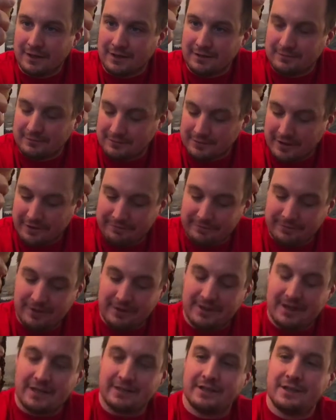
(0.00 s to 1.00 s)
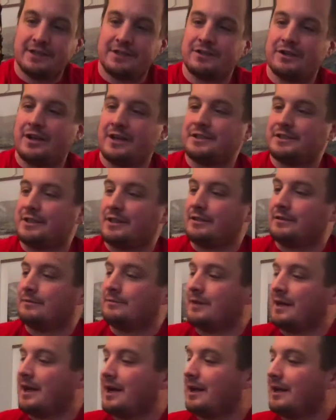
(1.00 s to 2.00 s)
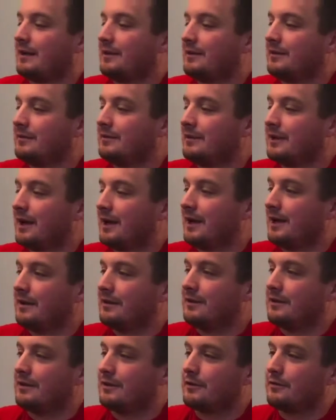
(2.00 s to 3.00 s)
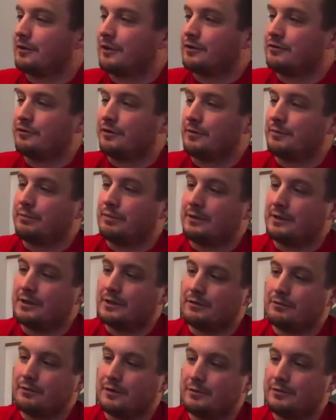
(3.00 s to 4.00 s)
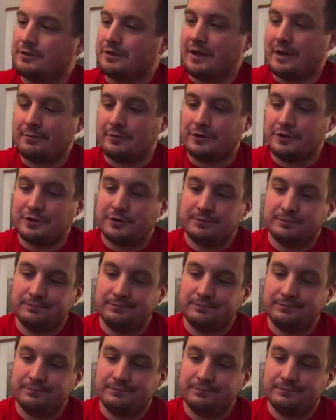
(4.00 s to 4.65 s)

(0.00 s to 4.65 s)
definitely a lot less sauce on the Kwik Trip rib sandwich.